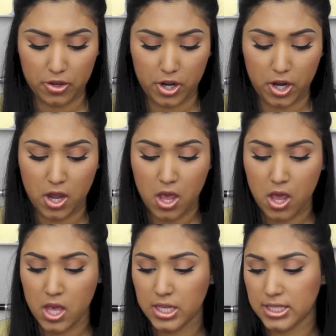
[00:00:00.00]
They're
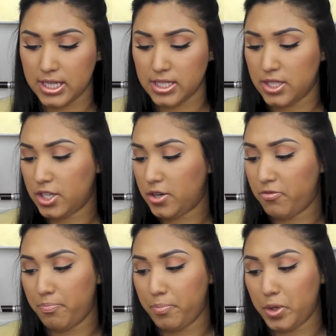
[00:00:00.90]
says
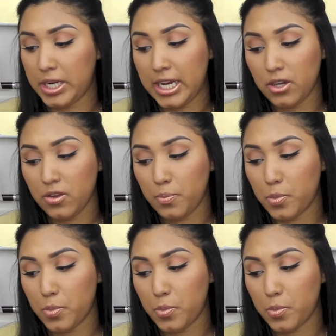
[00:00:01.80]
they're prenatal